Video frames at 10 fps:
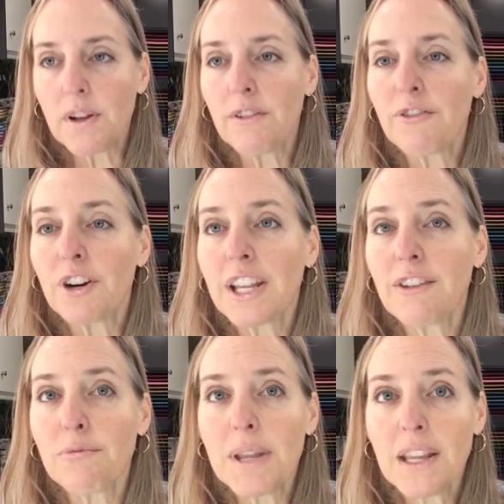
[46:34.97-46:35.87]

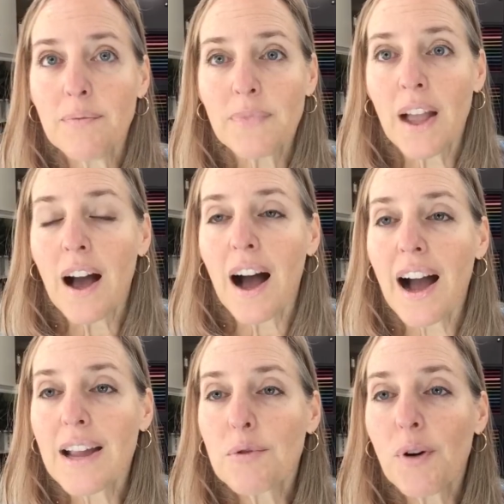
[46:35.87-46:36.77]
Forgive me.
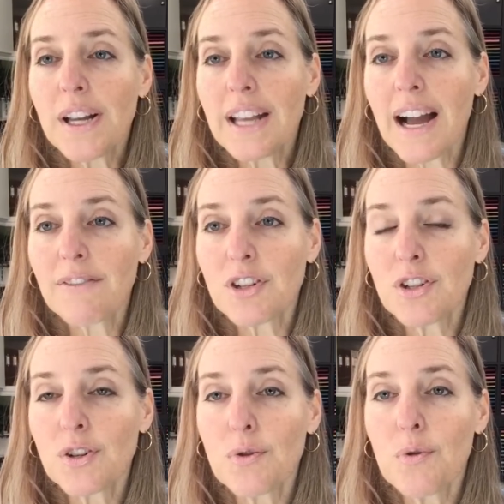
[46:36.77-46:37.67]
I am going to have to
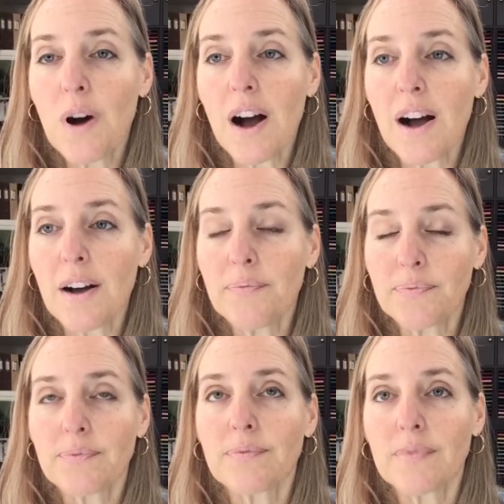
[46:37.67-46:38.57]
do,
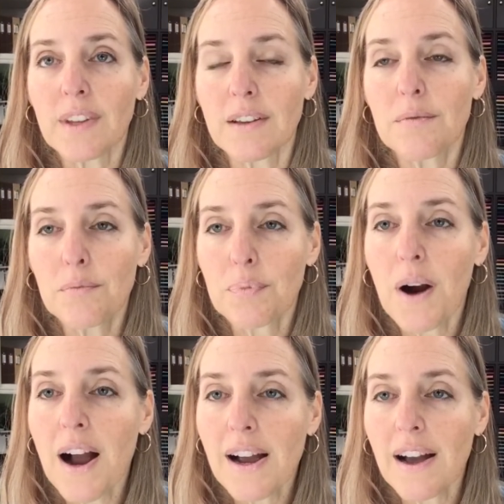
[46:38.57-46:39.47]
I'm
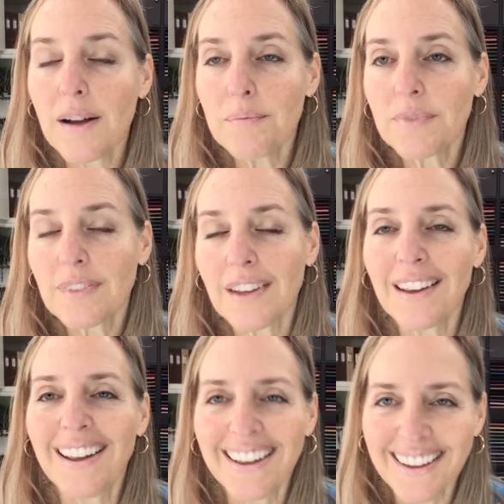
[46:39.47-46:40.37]
going
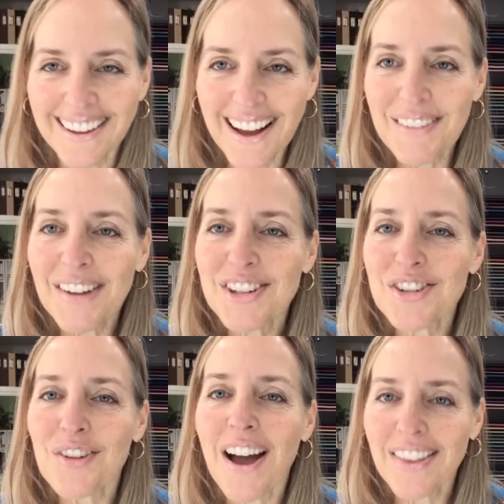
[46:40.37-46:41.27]
to have to
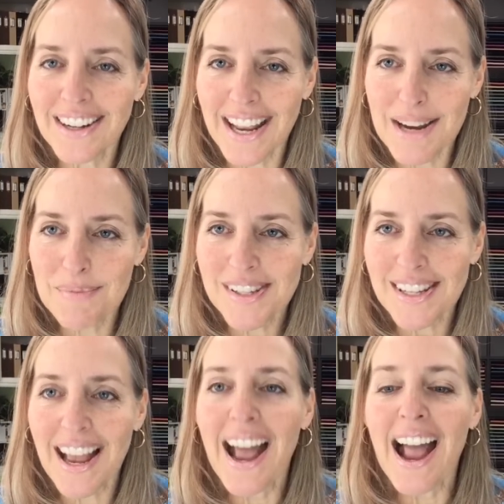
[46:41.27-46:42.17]
draw the names
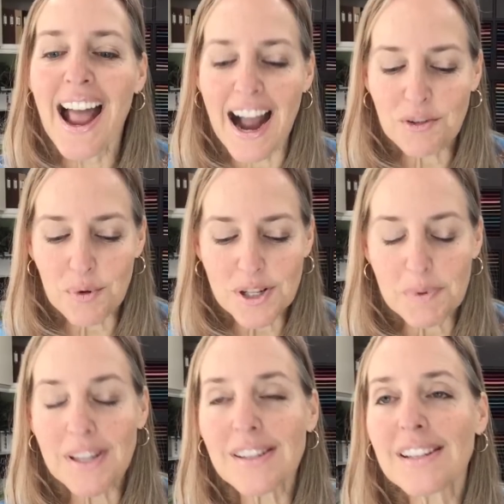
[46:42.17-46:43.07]
afterwards,
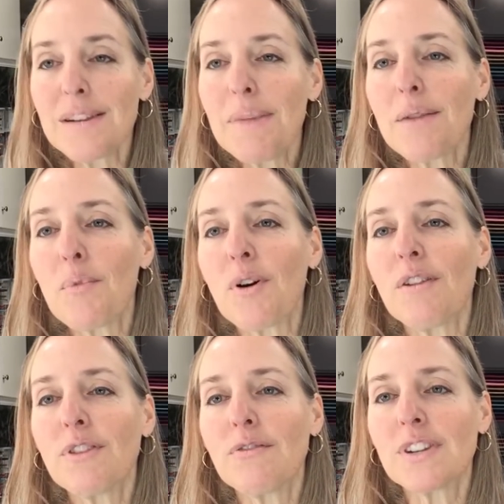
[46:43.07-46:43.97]
but this is going to make more
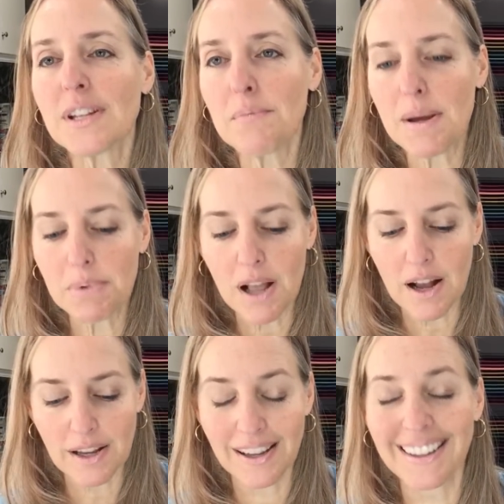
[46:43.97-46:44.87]
of you visit my blog.